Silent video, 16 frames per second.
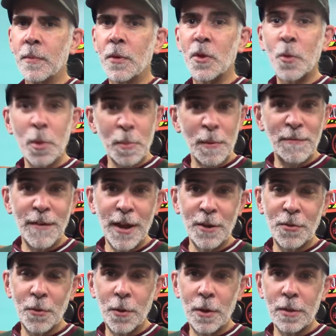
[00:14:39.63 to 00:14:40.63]
So what's my
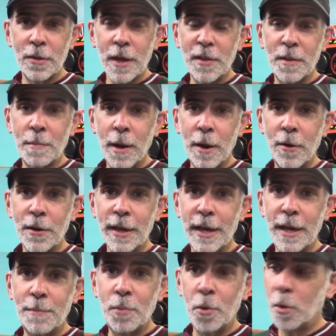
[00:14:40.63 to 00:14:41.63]
final thoughts on the My
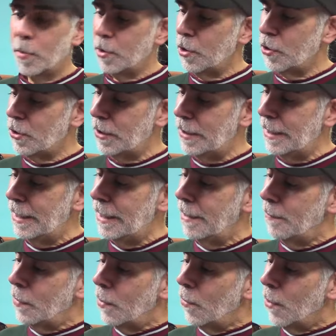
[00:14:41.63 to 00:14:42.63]
Arcade pole position?
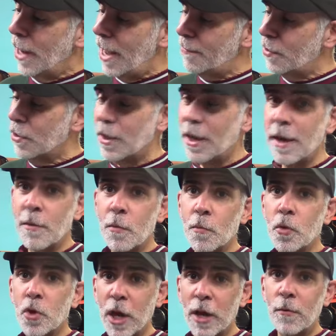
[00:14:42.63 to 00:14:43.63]
Well, I'd say,
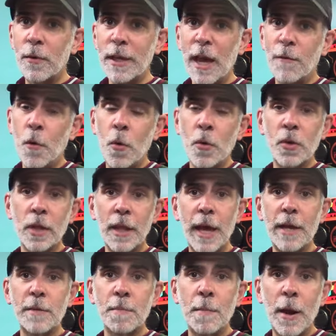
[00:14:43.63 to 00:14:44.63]
generally, I've always
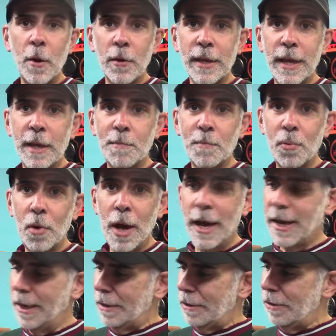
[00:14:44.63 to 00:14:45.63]
liked My Arcade
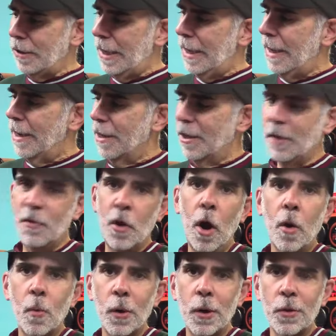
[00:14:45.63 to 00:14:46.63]
products. Like I said, the
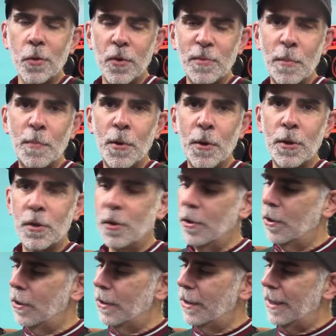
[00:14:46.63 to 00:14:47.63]
artwork has always been pretty
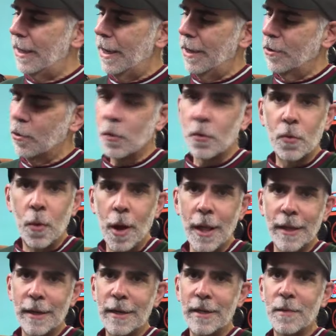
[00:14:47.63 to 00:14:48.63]
good. Uh, it's good
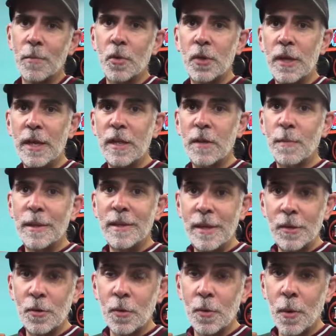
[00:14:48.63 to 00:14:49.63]
quality. The machines have been
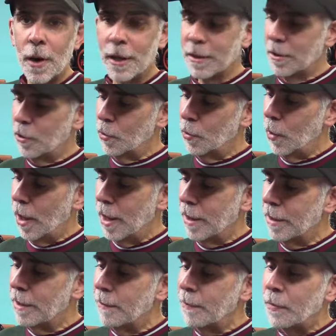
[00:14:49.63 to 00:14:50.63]
decent quality as
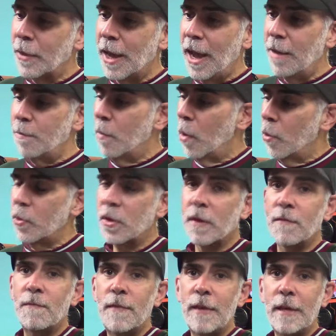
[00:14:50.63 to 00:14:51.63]
well. And most
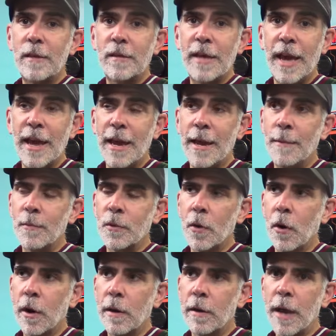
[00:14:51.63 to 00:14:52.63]
of these games
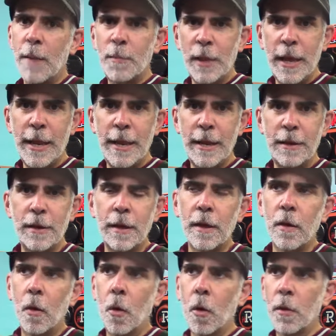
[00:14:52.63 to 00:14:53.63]
are emulated
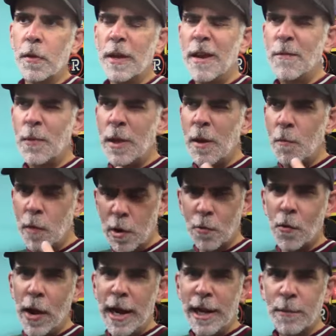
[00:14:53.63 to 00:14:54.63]
or the, even when they
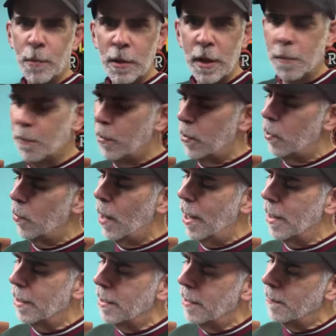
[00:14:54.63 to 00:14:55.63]
recreated them were done pretty
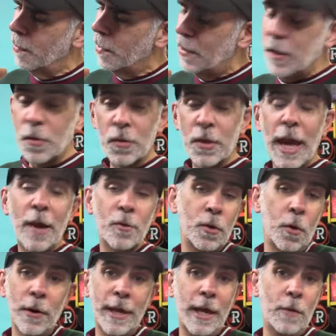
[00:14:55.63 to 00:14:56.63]
well. This is actually
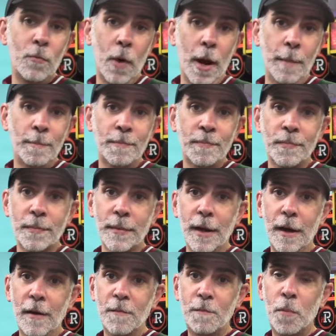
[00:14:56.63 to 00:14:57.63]
an arcade ROM
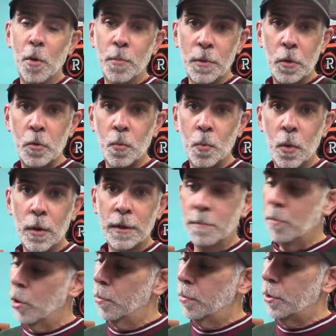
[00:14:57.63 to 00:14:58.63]
of pole position 1
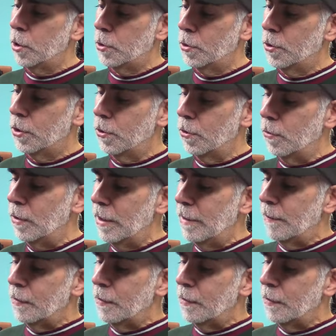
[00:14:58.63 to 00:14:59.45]
and pole position 2.